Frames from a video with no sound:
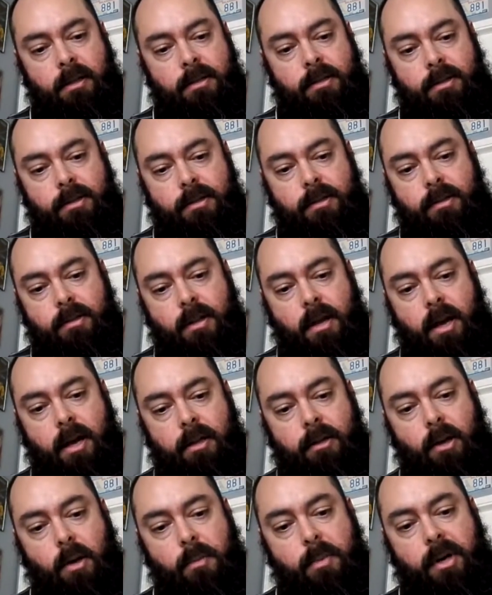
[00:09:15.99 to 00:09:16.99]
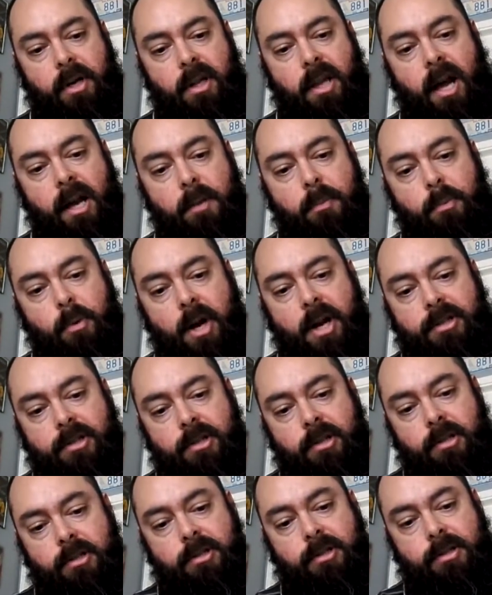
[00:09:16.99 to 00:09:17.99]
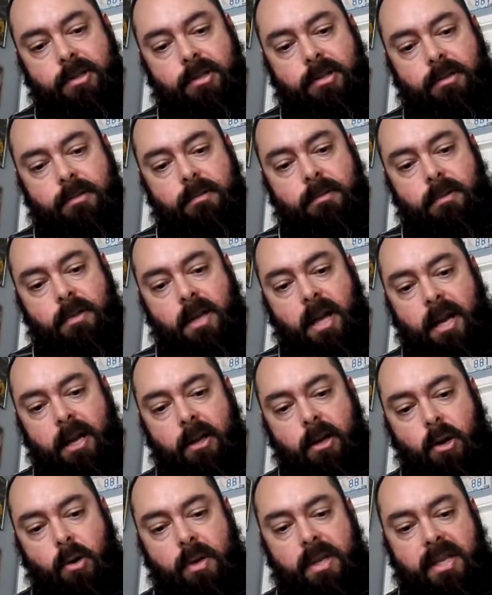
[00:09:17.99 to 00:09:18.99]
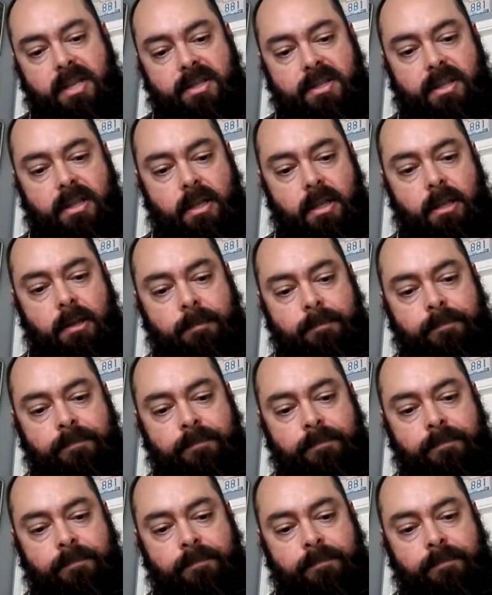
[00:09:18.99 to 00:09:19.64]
just uh, don't put a lot of pressure, just kind of go easy.